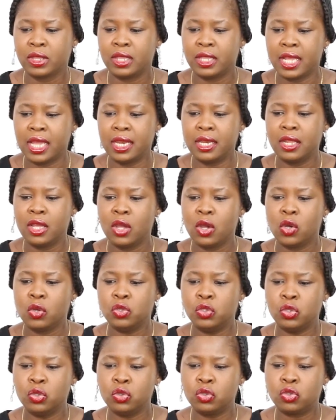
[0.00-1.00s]
Then
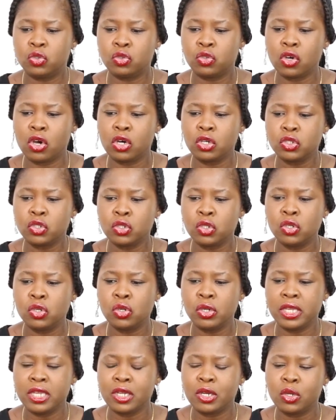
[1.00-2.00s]
you should
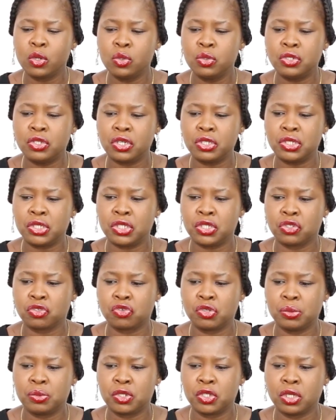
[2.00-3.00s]
also include your
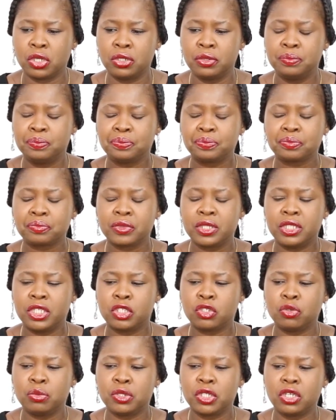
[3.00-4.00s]
description
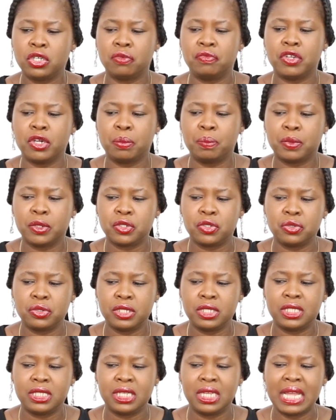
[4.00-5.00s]
of the
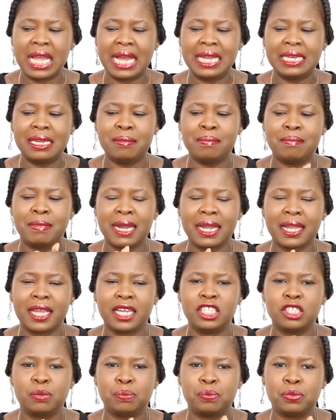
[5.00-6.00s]
opportunity and the
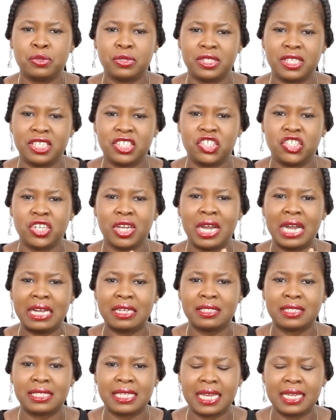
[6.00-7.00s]
market potential
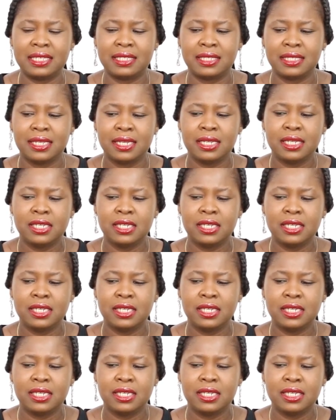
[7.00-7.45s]
and size.